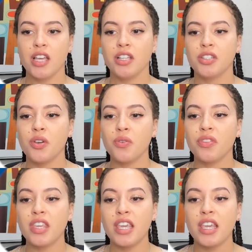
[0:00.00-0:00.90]
So
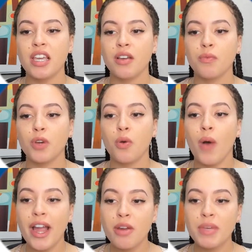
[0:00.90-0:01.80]
the
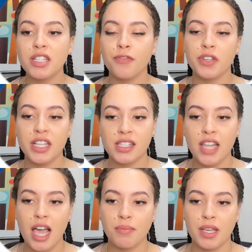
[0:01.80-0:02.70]
requirements for this
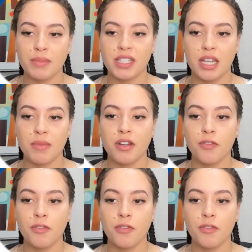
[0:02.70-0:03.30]
LIBNAME statement,